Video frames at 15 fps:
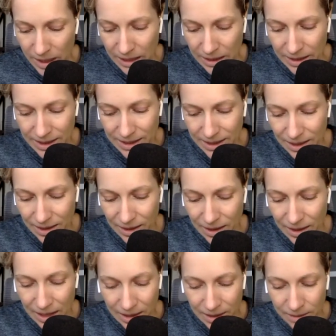It's,
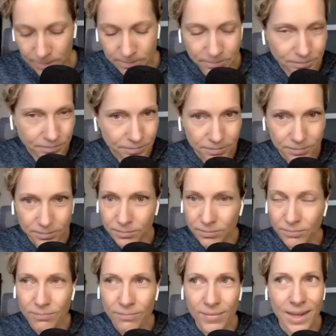again,
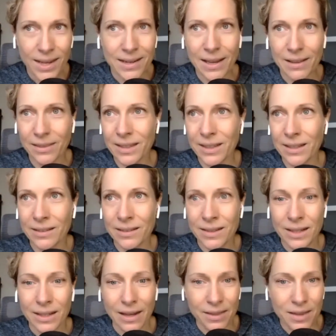nothing
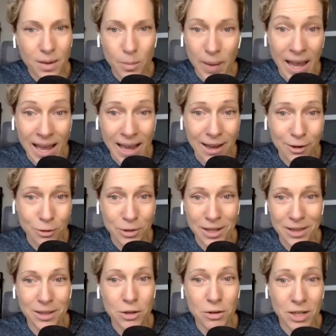bad or
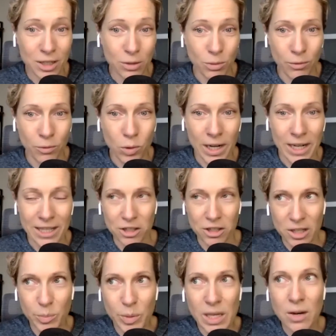nothing you need to avoid. It's
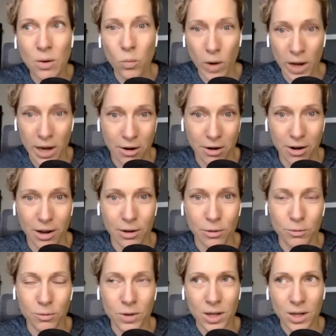just being aware
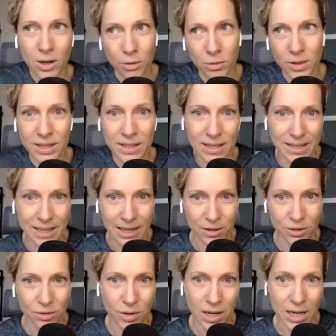of, oh, this is
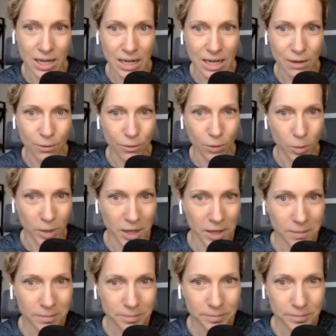answering a need for me.